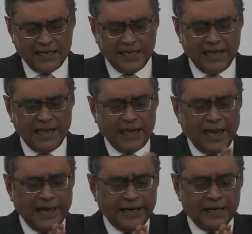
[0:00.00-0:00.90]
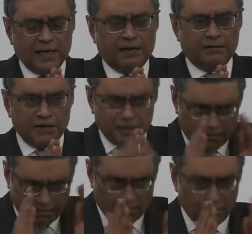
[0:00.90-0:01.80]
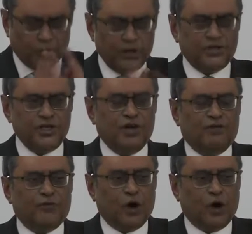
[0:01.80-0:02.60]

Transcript: they had a policy of